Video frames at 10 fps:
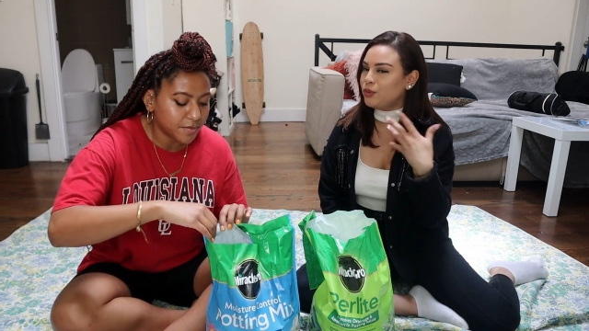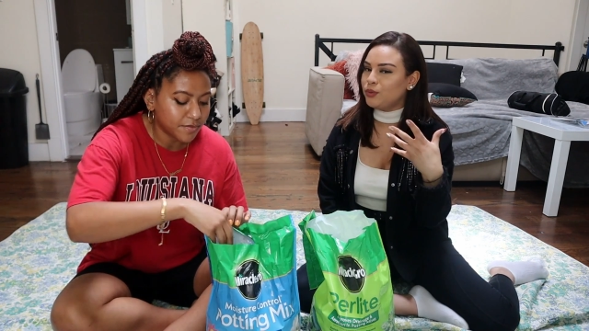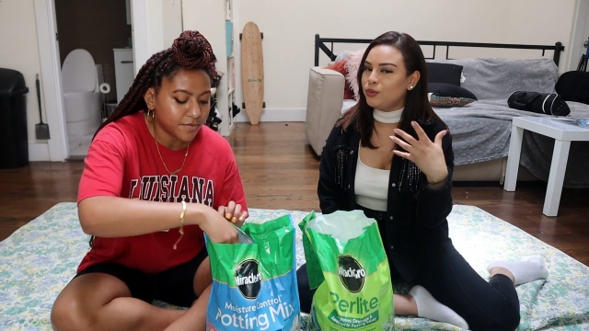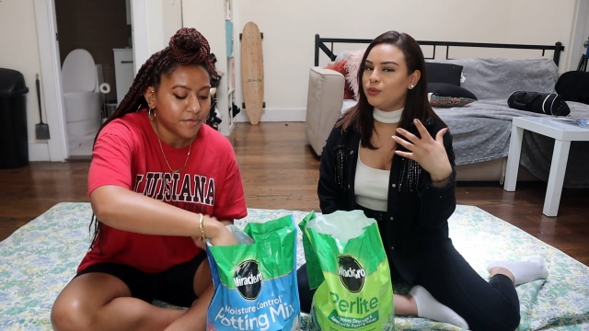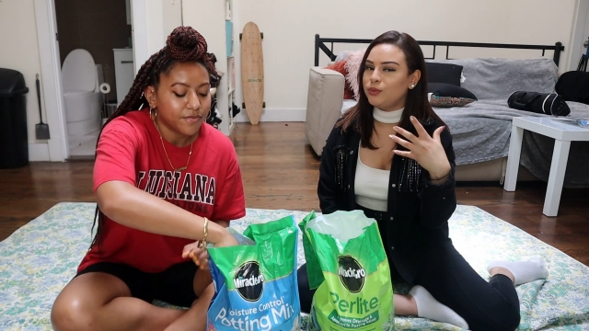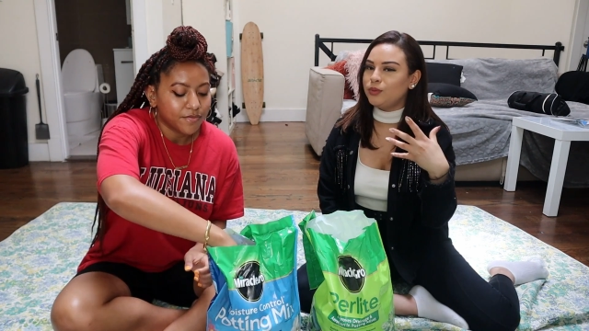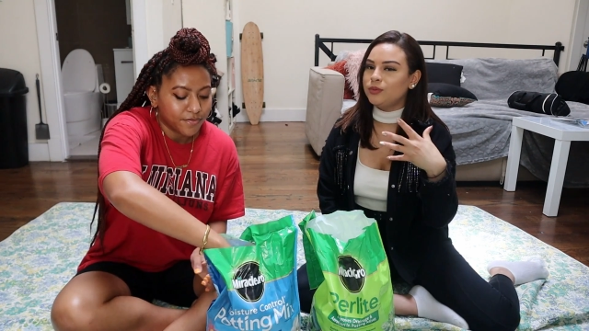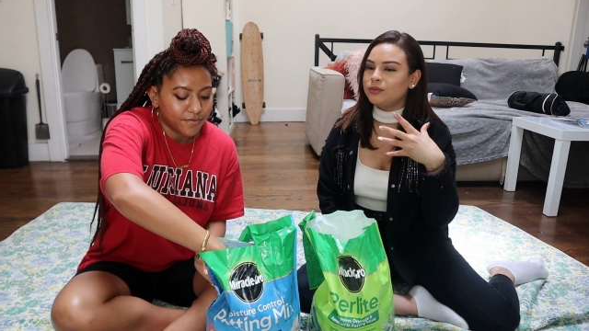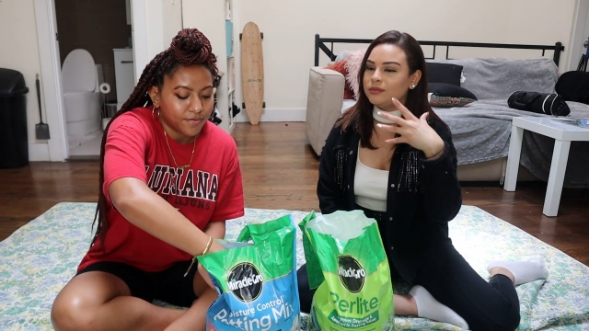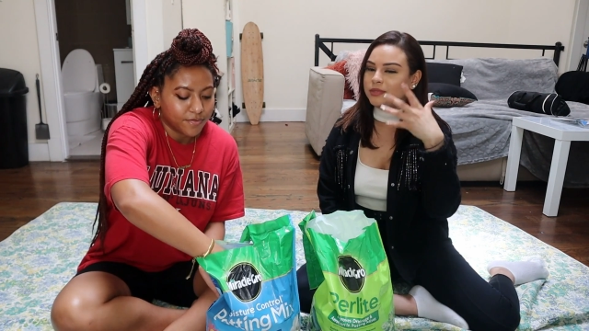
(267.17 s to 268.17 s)
Speaker 1: You
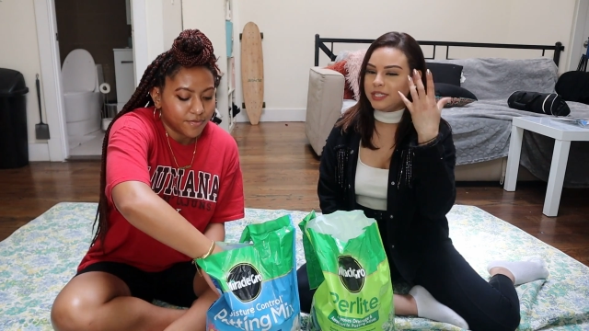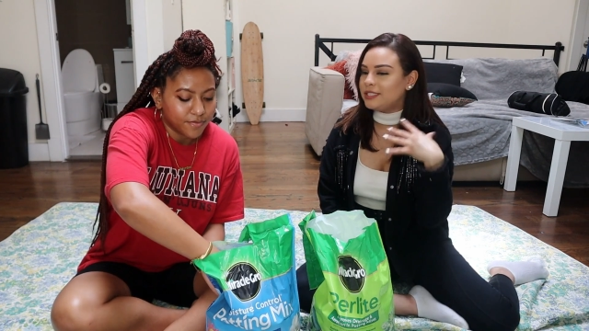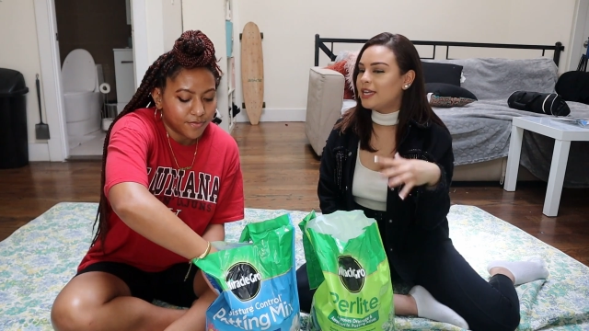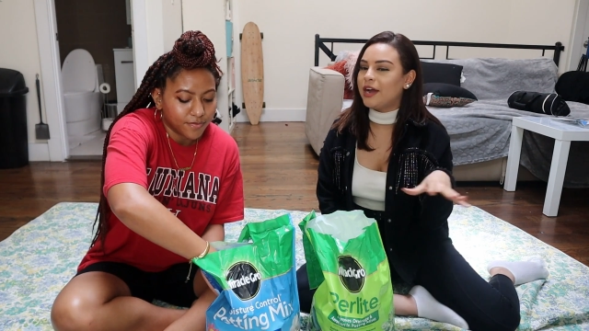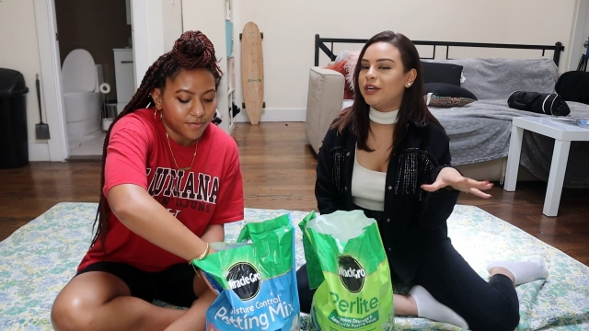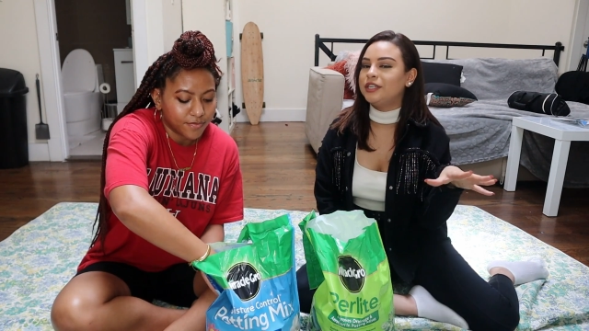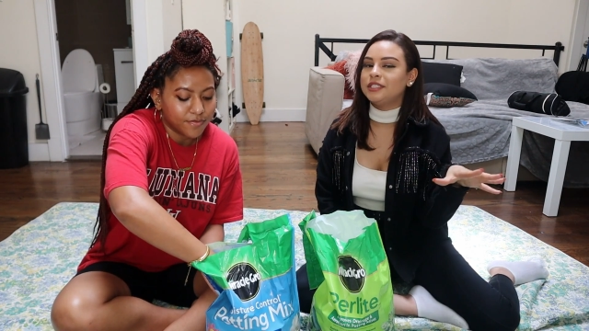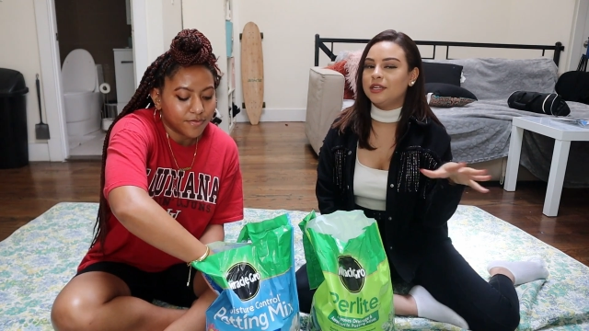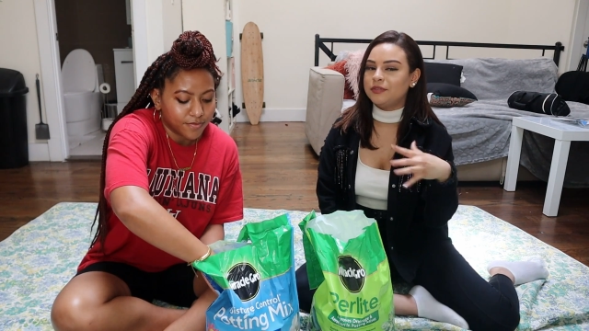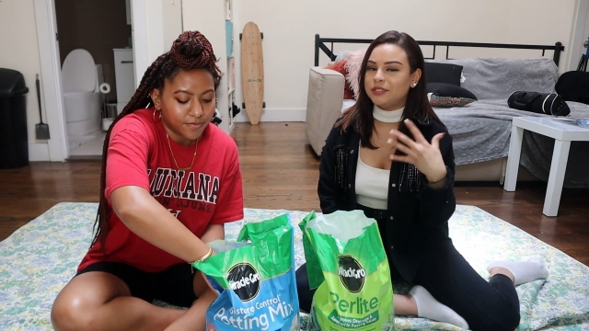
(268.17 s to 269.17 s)
need to carry
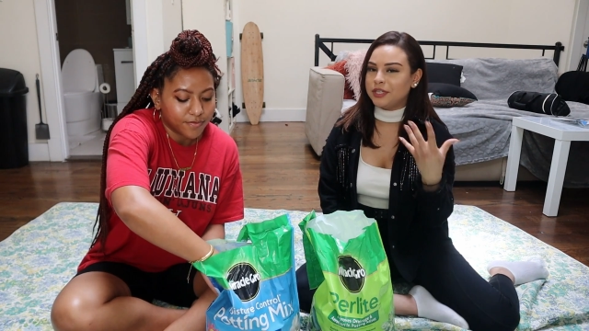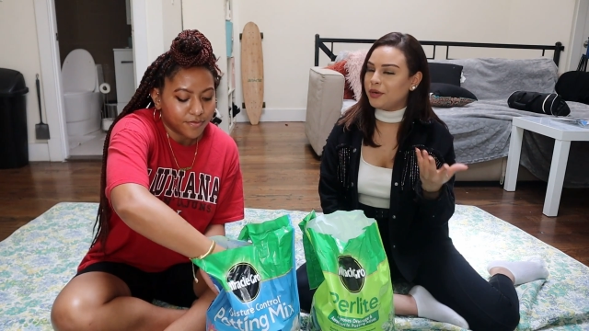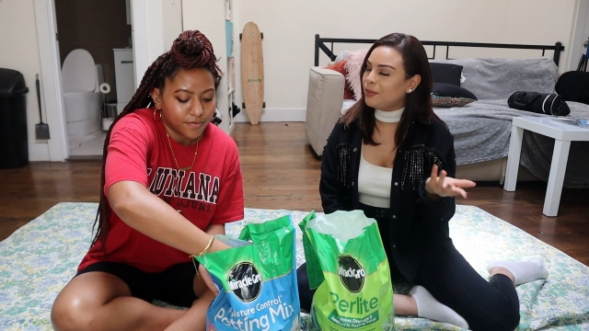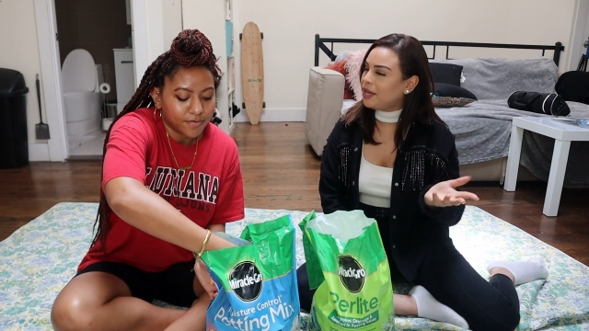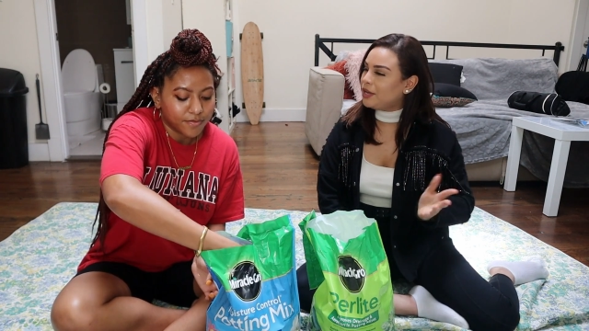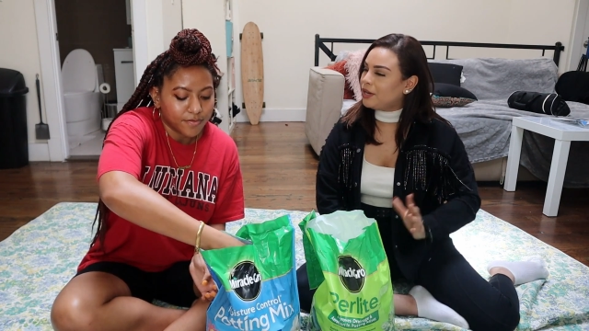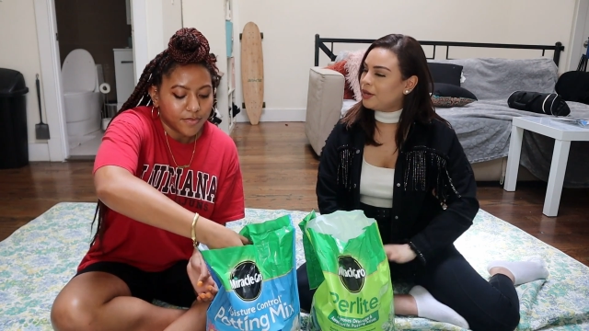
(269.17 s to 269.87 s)
yourself a certain way, you